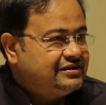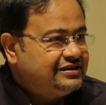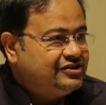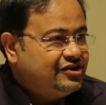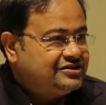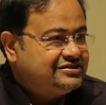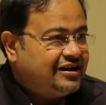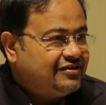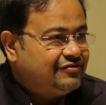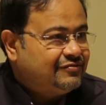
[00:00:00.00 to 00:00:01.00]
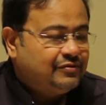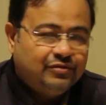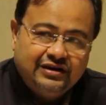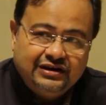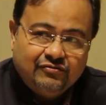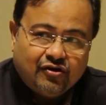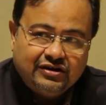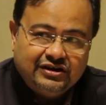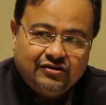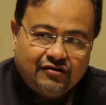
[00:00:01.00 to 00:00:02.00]
It did not start from the Berlin
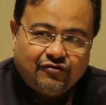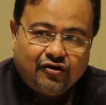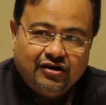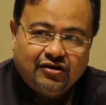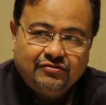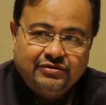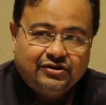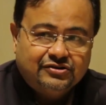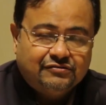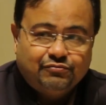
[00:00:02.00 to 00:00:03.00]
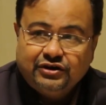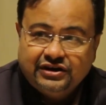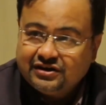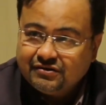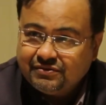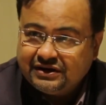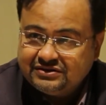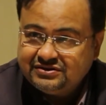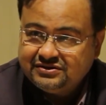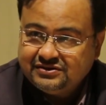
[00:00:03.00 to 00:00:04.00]
Wall. Did not fall down because of political
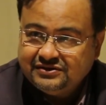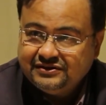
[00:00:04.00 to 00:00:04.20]
plans.